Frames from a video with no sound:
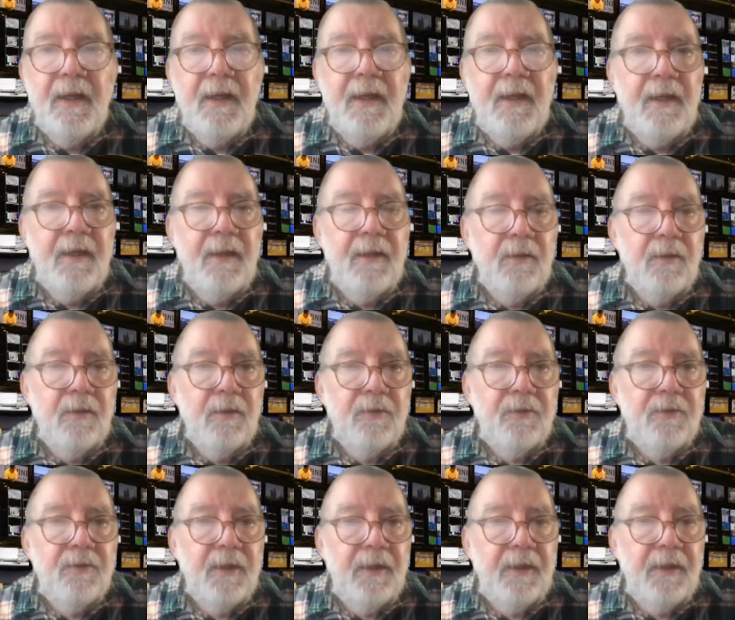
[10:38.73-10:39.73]
it
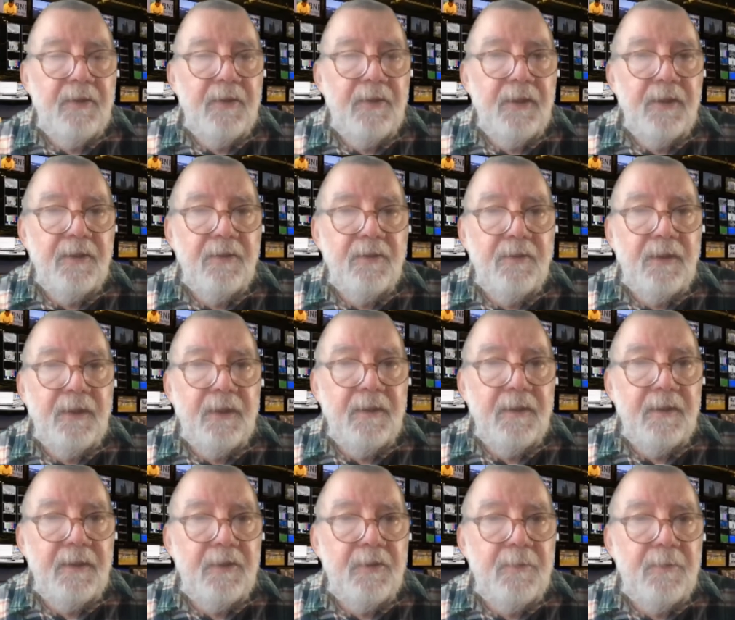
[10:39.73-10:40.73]
looks like things are
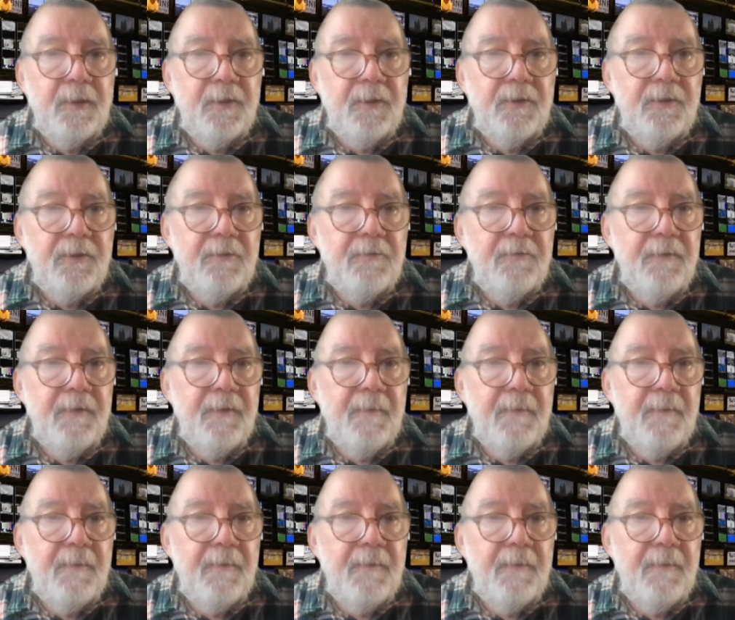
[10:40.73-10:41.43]
getting expensive.